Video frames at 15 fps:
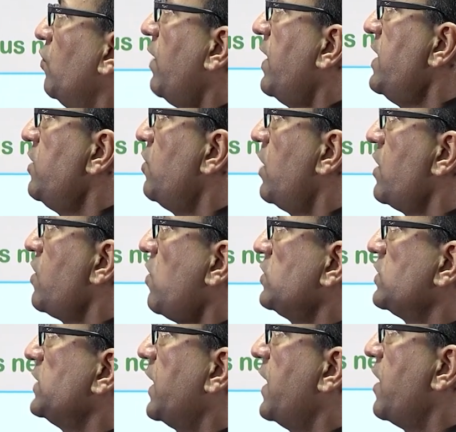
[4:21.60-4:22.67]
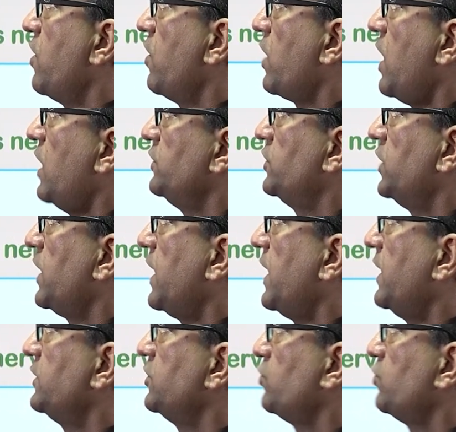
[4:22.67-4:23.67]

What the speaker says: Why you are not taking your answer as